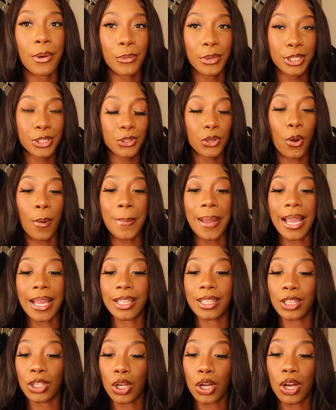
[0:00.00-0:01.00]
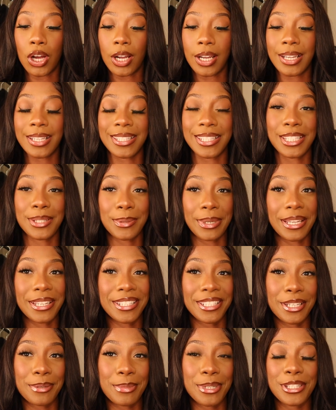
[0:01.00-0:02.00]
wanted to go back long because this
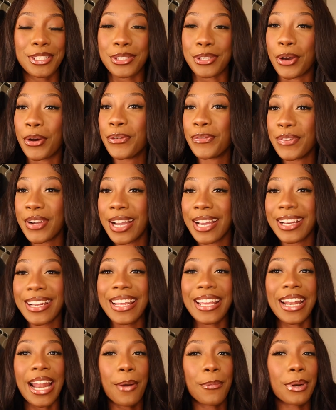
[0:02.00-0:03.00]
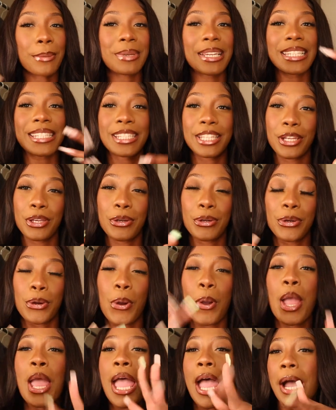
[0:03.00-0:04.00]
weekend is going to be so fun and I want to be a city
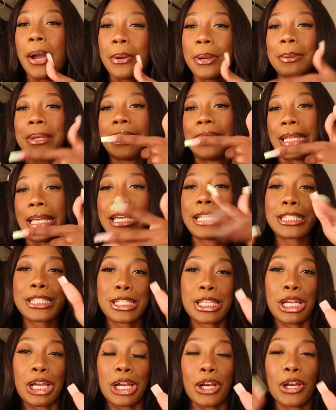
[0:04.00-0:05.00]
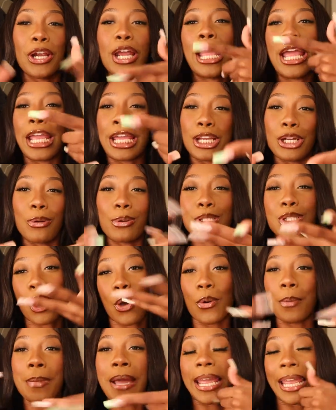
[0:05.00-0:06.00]
girl. I want to be late turn, you know,
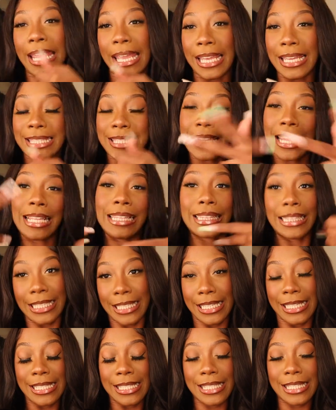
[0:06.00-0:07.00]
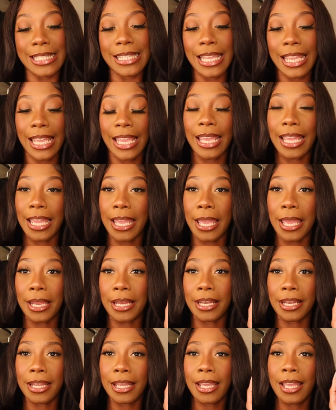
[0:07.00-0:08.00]
talk with my hands like this
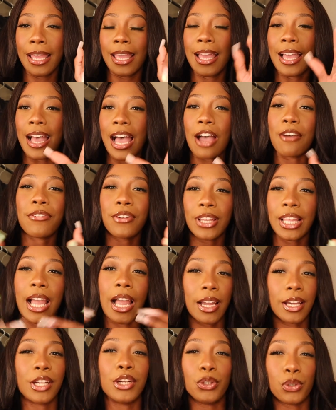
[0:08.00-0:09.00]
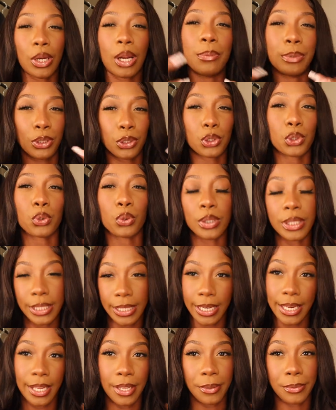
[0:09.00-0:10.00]
and I felt like I couldn't do that with the short
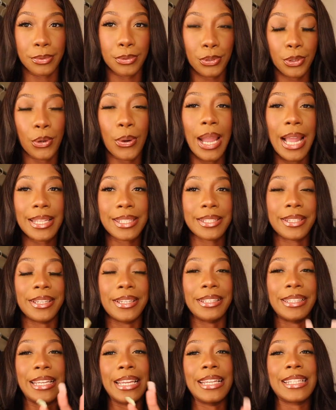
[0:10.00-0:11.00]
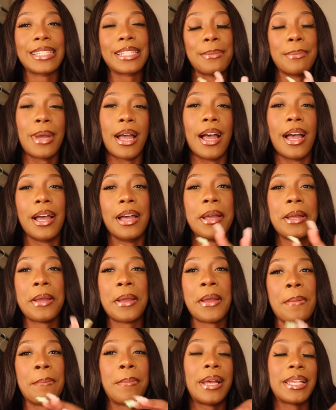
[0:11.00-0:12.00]
nails. You know, I had to get into my,
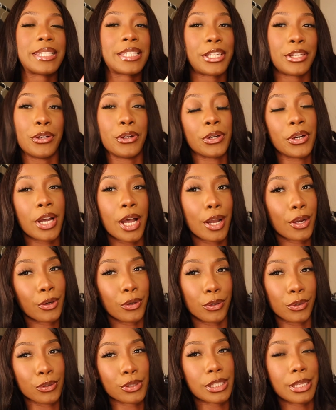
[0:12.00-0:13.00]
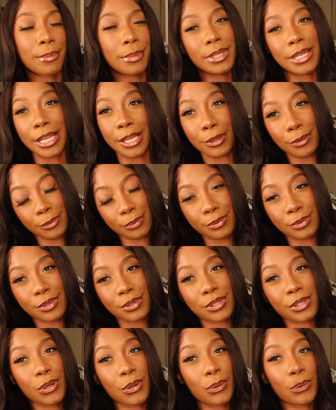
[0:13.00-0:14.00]
my city girl, hot girl summer nails.
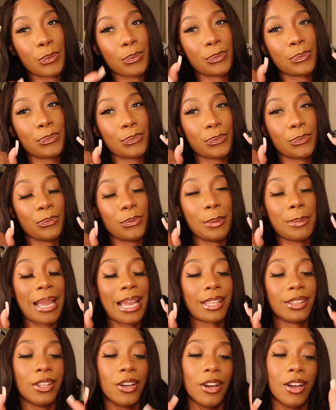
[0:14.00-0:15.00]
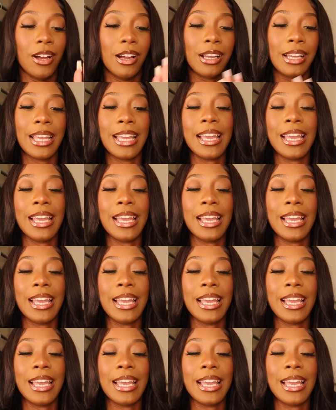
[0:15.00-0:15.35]
So we back long